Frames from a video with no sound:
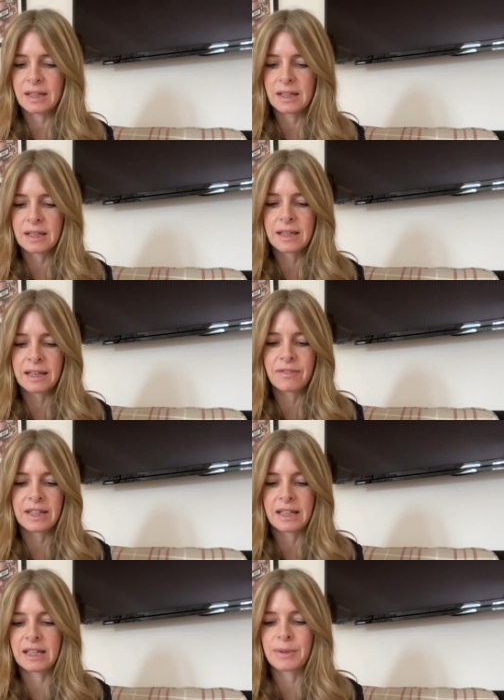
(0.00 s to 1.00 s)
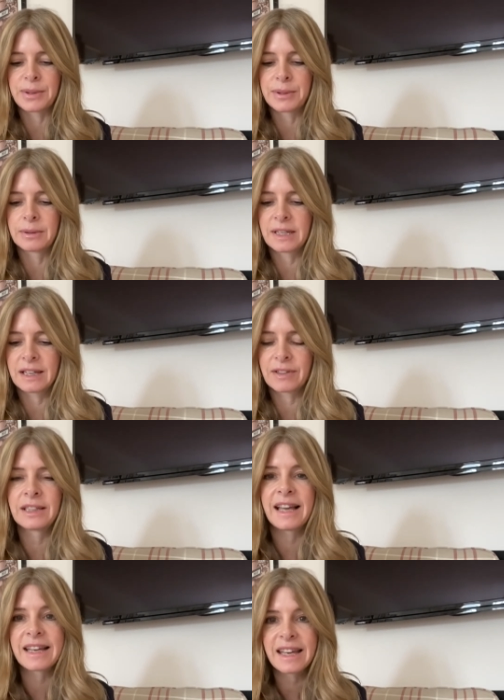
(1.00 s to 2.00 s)
giving, and it was called Give and
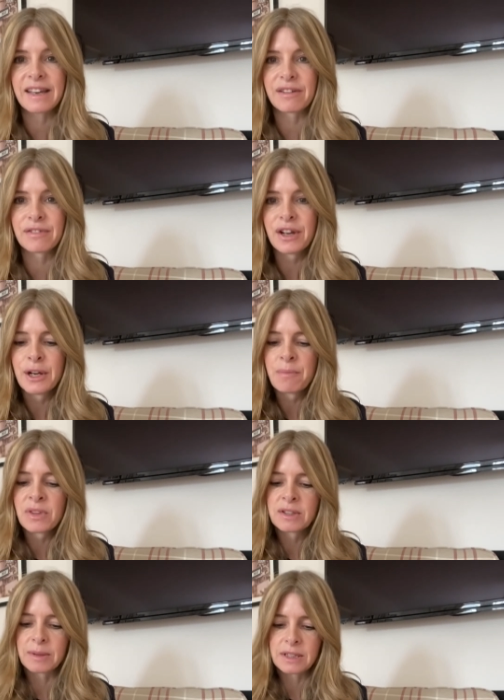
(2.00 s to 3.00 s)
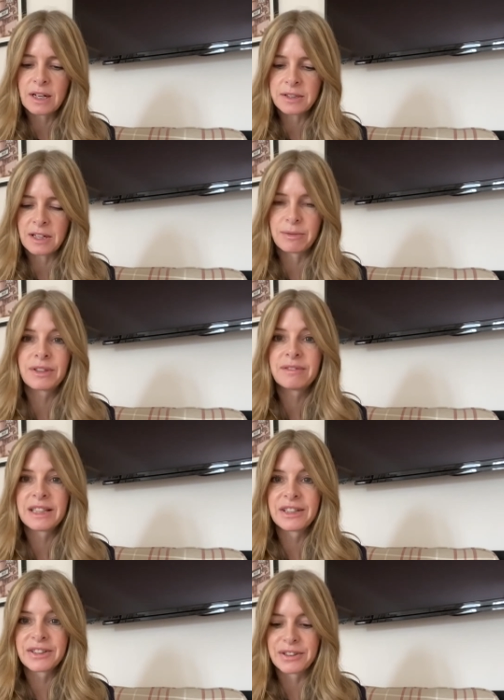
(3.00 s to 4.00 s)
Let Give. So it started off with a
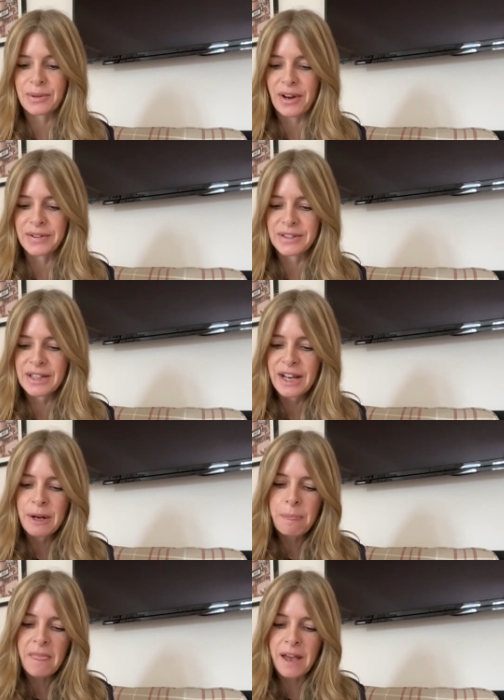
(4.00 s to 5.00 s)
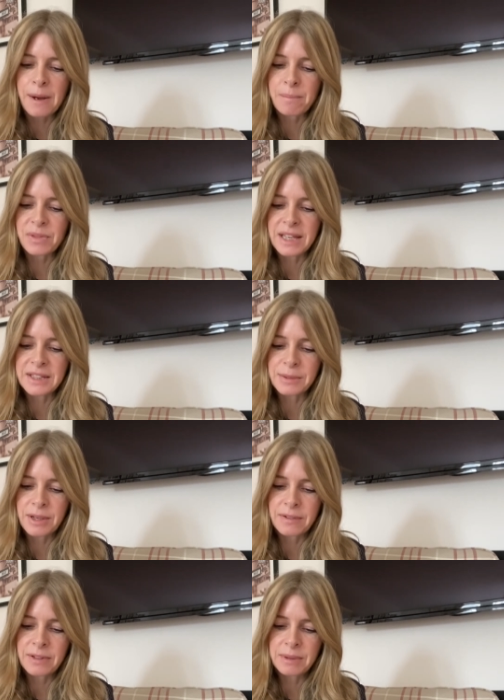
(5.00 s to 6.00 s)
really good quote. It is one
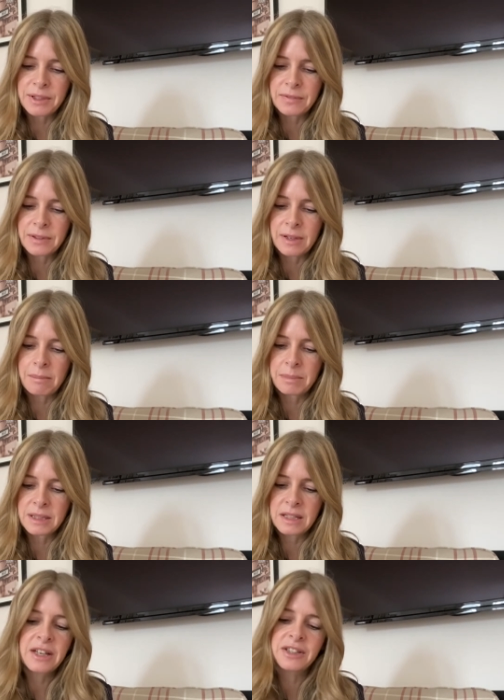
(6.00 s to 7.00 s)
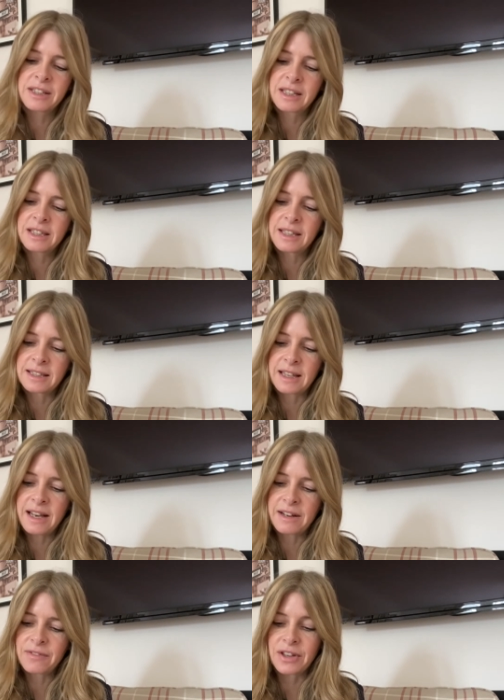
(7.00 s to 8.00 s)
of the beautiful compensations in this
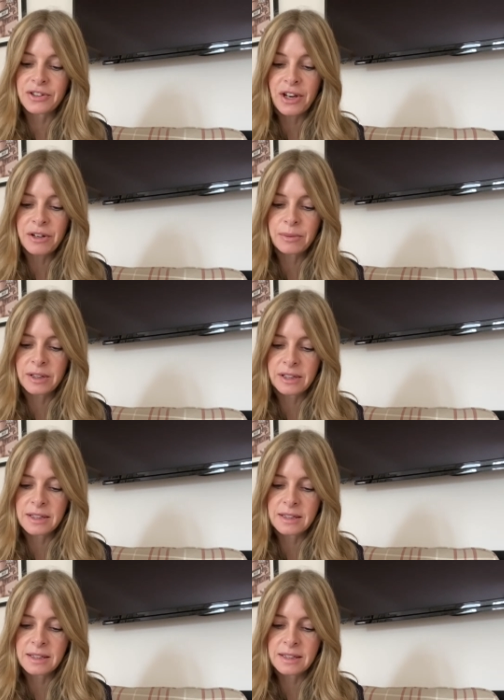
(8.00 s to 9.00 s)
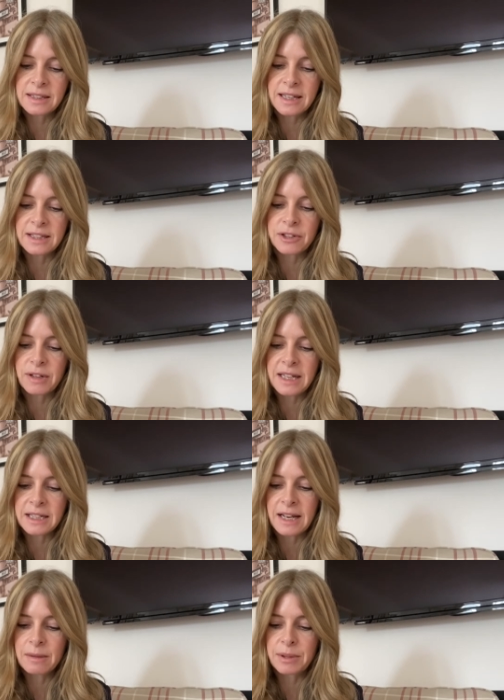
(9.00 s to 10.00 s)
life that no one can sincerely try to
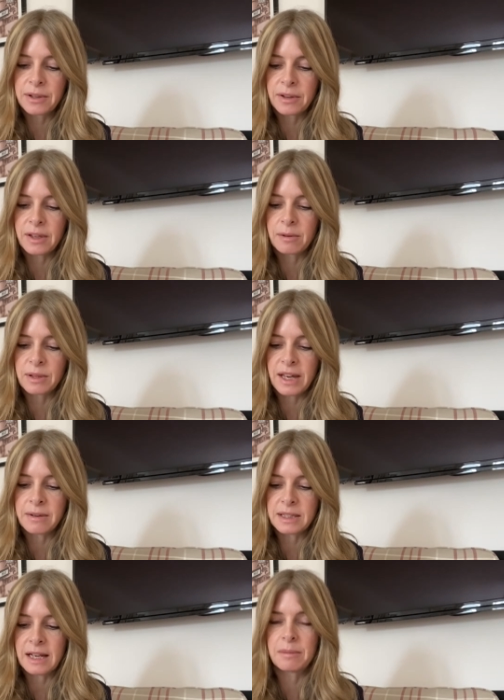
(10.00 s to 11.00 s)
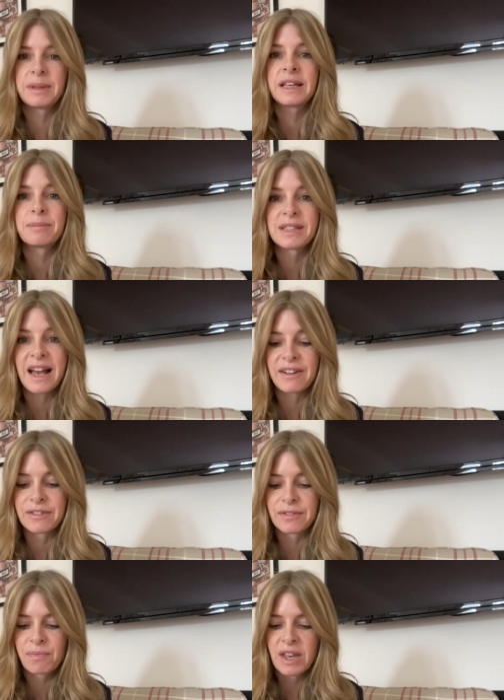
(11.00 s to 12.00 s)
help another without helping
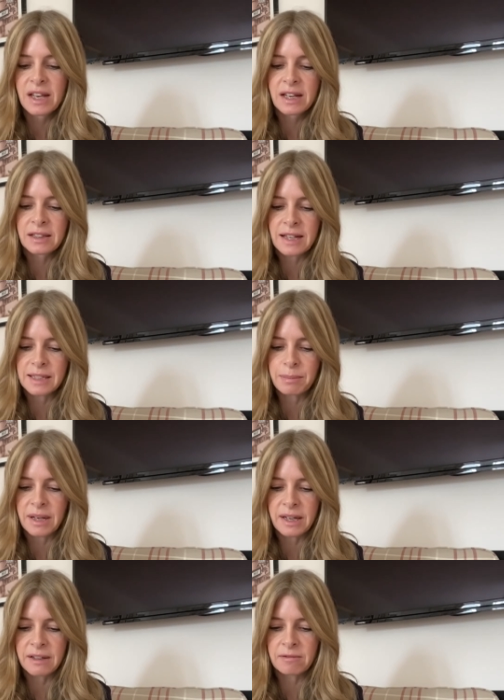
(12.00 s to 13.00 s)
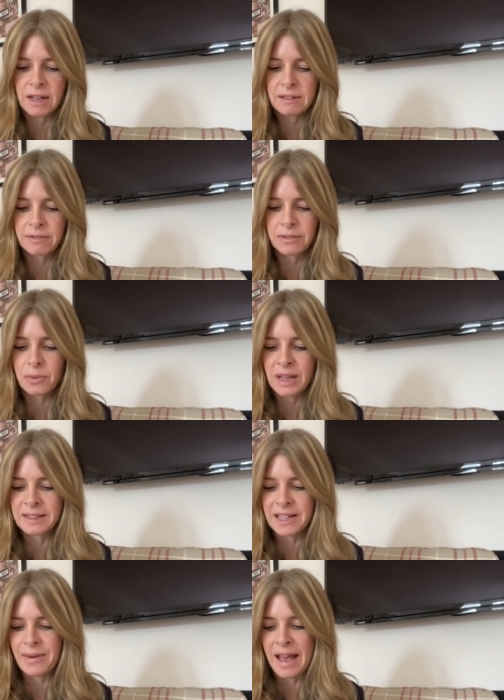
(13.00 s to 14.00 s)
himself. And that's by Ralph
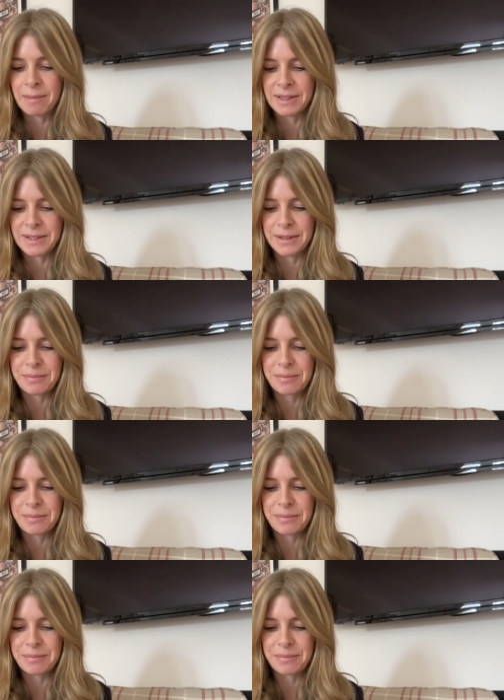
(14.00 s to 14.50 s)
Waldo Emerson.